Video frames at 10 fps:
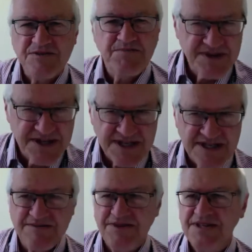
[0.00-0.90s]

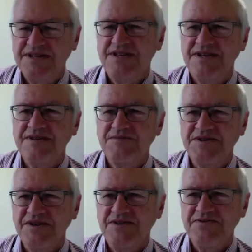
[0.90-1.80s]
predictable in terms of